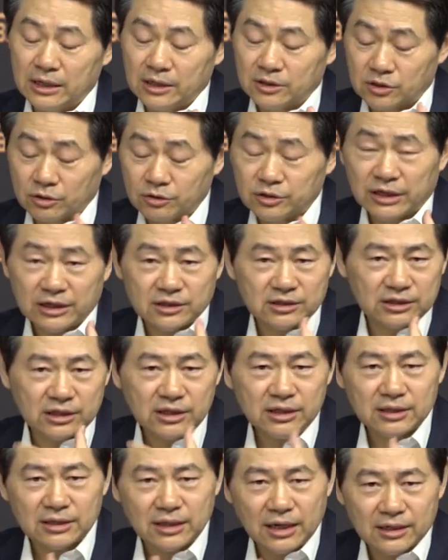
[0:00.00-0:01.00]
So you can
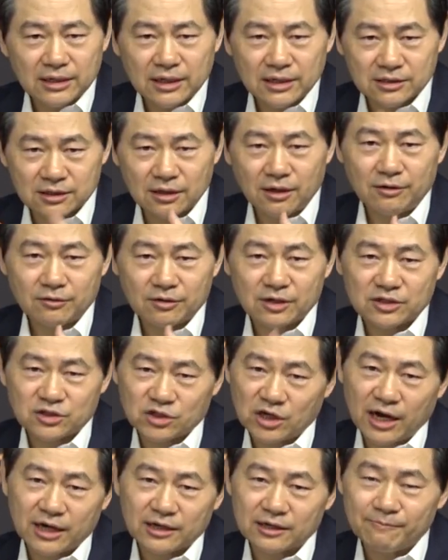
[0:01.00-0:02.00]
see that historically
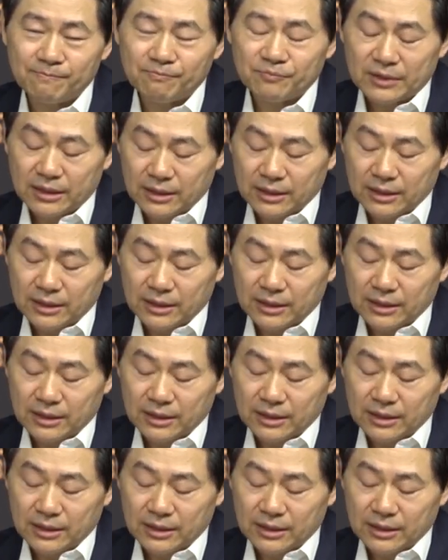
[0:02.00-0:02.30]
China